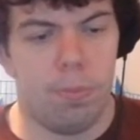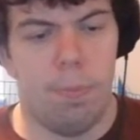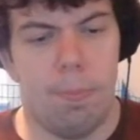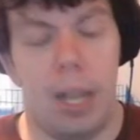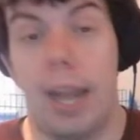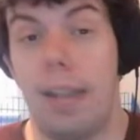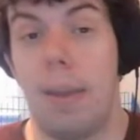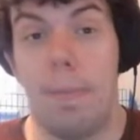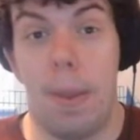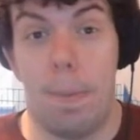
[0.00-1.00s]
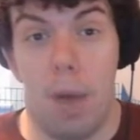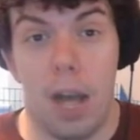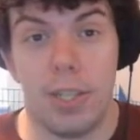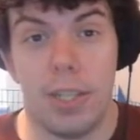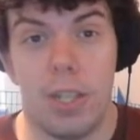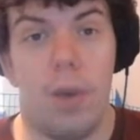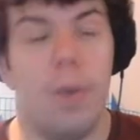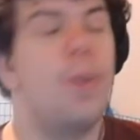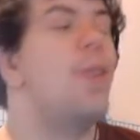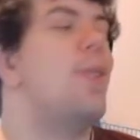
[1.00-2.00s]
But like the bosses though,
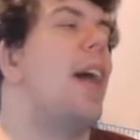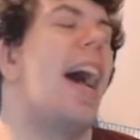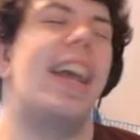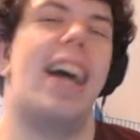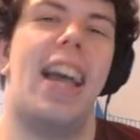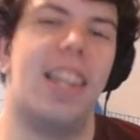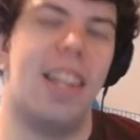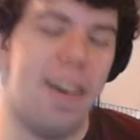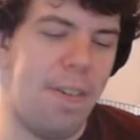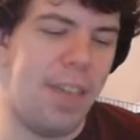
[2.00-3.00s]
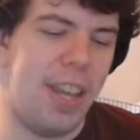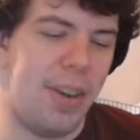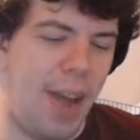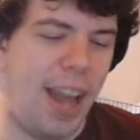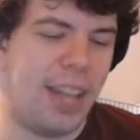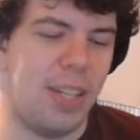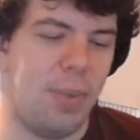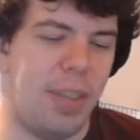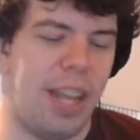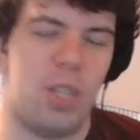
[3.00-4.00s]
ooh, I love the interactions
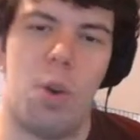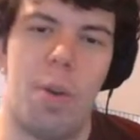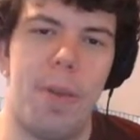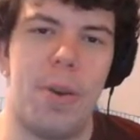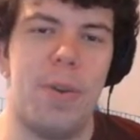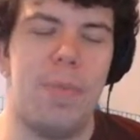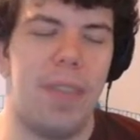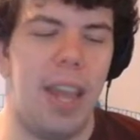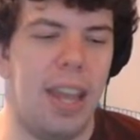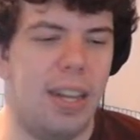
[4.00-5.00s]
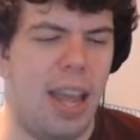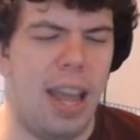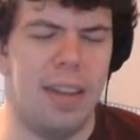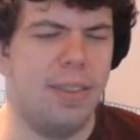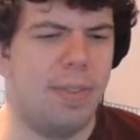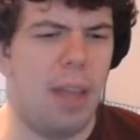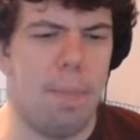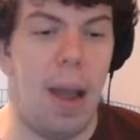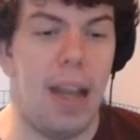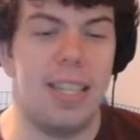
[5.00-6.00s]
with like Scorpio and
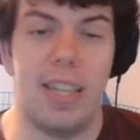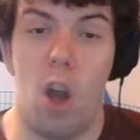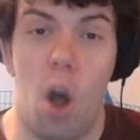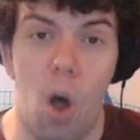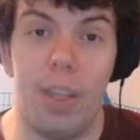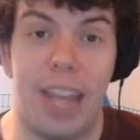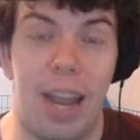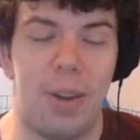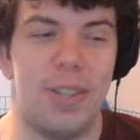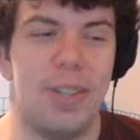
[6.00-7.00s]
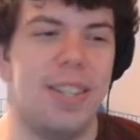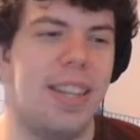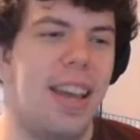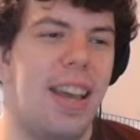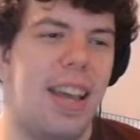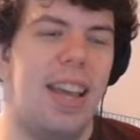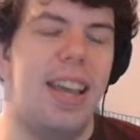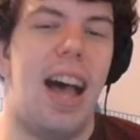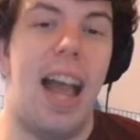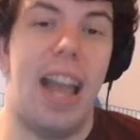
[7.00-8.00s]
Pisces and all the characters.
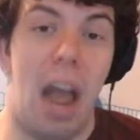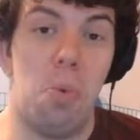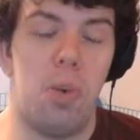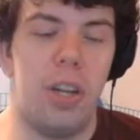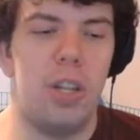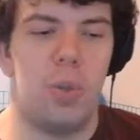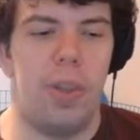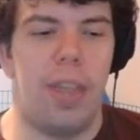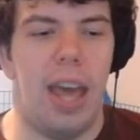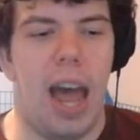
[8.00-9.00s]
I really enjoy that.